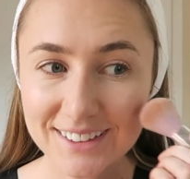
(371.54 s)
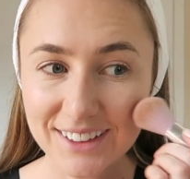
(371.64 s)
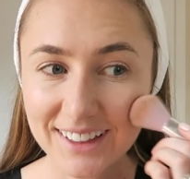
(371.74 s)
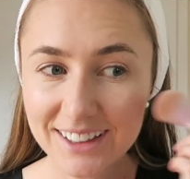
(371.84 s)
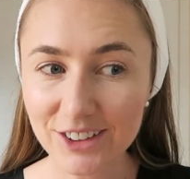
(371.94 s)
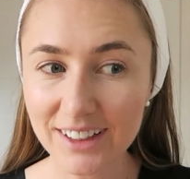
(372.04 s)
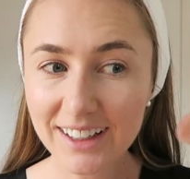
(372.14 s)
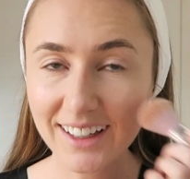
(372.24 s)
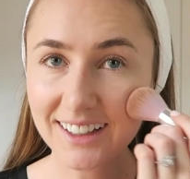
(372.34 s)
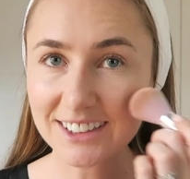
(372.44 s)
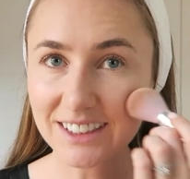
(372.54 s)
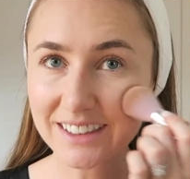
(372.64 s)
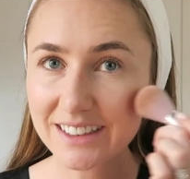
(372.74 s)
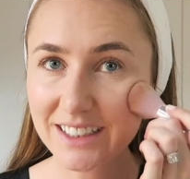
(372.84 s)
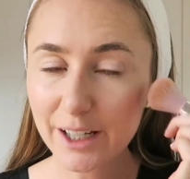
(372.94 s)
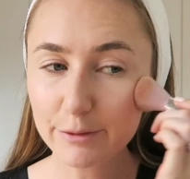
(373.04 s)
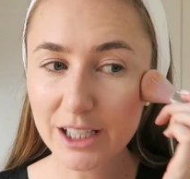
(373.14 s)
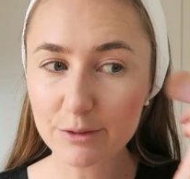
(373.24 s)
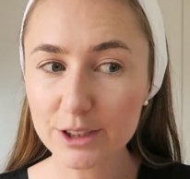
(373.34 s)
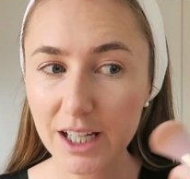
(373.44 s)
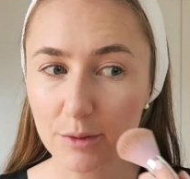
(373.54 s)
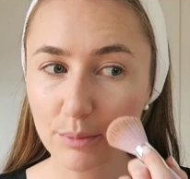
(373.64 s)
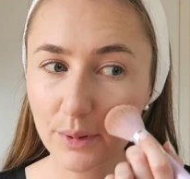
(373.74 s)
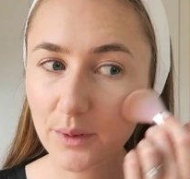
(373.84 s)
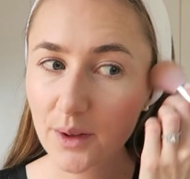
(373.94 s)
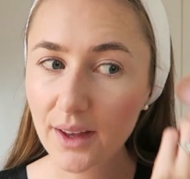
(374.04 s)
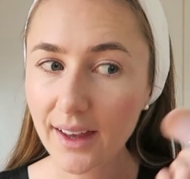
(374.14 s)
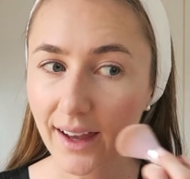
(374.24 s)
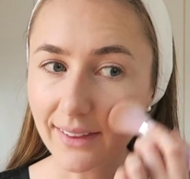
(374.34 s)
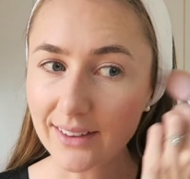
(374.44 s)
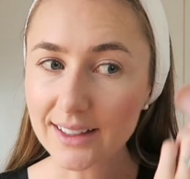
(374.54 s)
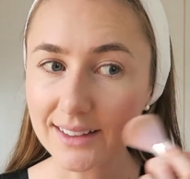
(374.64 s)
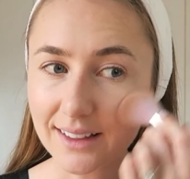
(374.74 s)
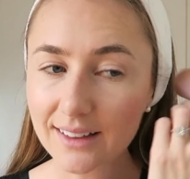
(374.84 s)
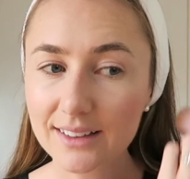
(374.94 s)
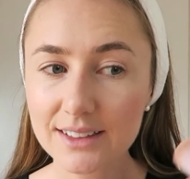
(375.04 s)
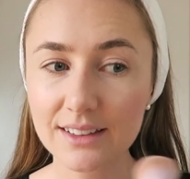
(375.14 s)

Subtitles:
So literally I just tap and then